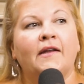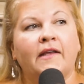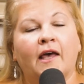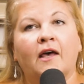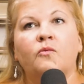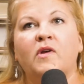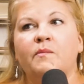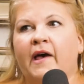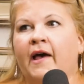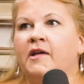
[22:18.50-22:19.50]
And can
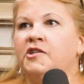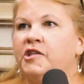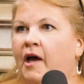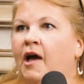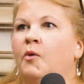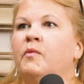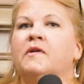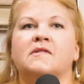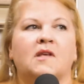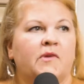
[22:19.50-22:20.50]
we match up
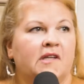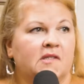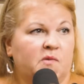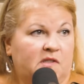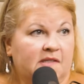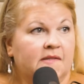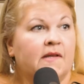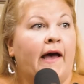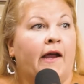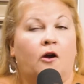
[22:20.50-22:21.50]
somebody's
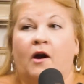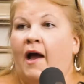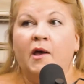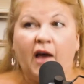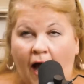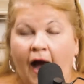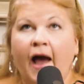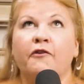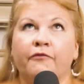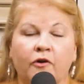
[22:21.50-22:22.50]
desire?
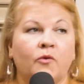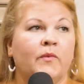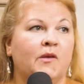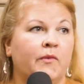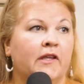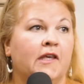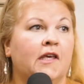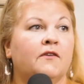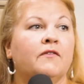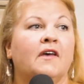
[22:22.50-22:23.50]
I firmly
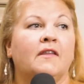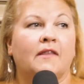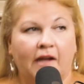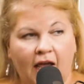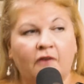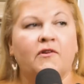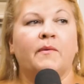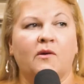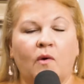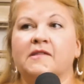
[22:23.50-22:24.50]
believe that
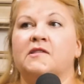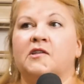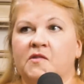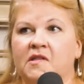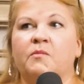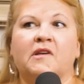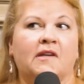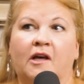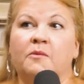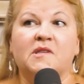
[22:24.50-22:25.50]
everybody wants to do
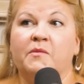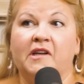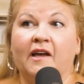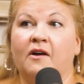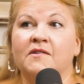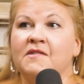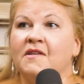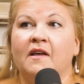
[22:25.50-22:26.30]
something to help somebody else.